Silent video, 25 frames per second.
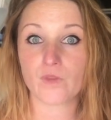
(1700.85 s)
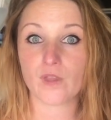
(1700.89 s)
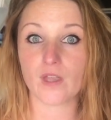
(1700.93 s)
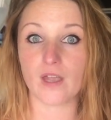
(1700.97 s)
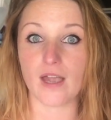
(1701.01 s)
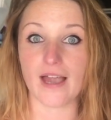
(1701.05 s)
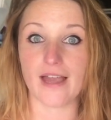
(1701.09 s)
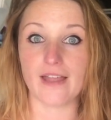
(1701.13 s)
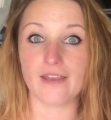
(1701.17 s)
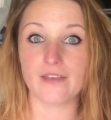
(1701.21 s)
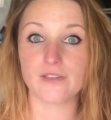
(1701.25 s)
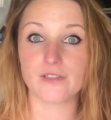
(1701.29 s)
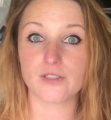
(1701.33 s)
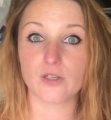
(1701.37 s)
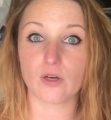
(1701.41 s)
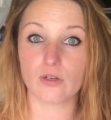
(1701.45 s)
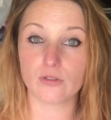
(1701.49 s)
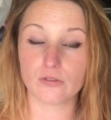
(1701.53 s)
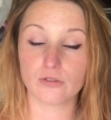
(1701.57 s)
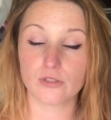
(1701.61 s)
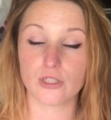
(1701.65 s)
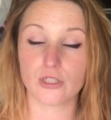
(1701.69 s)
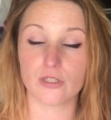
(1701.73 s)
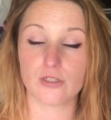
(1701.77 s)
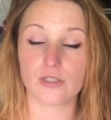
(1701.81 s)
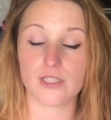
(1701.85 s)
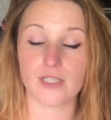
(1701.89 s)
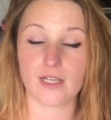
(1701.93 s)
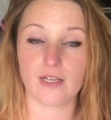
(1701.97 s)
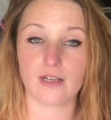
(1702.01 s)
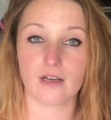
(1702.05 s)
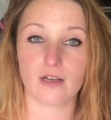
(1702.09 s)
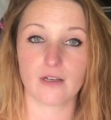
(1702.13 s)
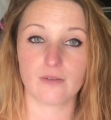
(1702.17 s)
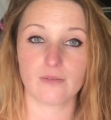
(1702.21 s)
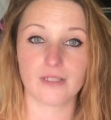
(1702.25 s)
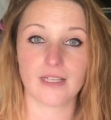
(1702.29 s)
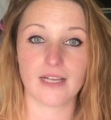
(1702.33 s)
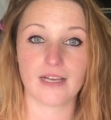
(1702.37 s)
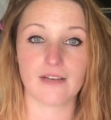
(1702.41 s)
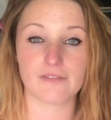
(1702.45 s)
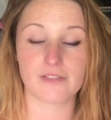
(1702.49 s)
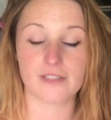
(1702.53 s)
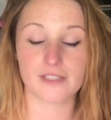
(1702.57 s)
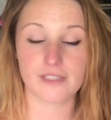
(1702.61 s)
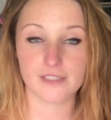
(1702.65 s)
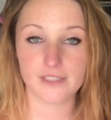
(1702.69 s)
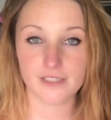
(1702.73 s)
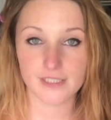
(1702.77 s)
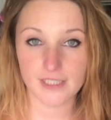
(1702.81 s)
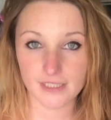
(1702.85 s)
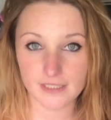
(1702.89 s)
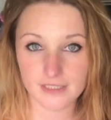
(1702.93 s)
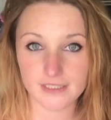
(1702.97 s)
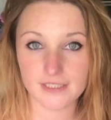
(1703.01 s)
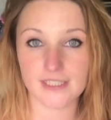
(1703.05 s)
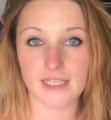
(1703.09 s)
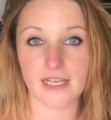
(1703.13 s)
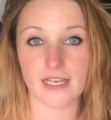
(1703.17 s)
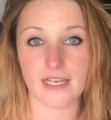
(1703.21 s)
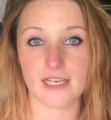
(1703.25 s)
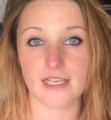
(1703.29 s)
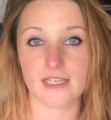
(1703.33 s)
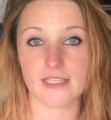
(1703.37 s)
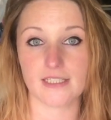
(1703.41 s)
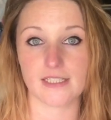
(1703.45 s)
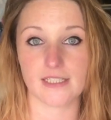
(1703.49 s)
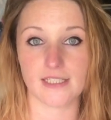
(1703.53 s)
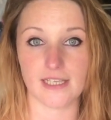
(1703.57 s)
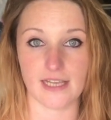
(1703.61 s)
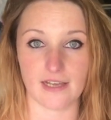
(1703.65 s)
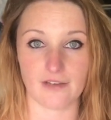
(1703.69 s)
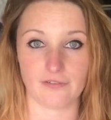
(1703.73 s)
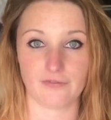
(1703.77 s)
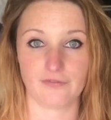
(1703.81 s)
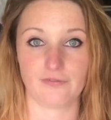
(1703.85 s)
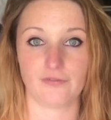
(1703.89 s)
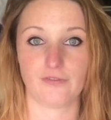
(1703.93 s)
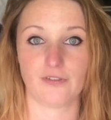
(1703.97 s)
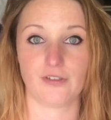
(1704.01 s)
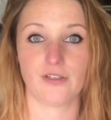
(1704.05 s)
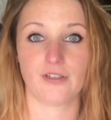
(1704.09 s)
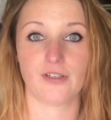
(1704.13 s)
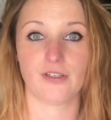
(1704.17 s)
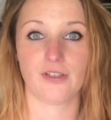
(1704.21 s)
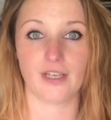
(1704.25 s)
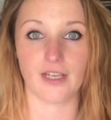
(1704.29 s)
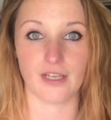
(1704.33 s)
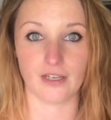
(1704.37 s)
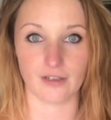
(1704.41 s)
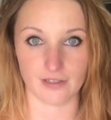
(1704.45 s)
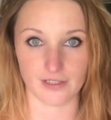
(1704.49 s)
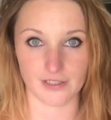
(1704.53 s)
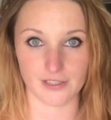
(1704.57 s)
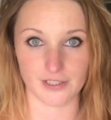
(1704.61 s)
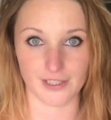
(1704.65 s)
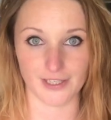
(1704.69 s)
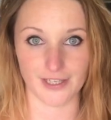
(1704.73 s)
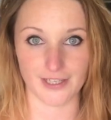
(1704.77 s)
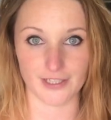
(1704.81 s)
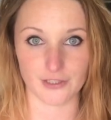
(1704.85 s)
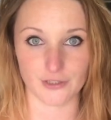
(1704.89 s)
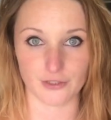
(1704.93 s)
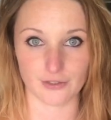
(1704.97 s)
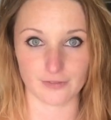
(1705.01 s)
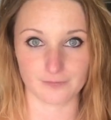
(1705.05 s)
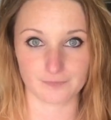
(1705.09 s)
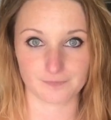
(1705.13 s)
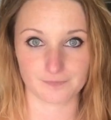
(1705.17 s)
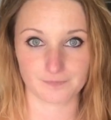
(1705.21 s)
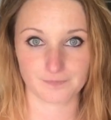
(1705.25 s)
and on Tuesday I will have 6 days left in isolation.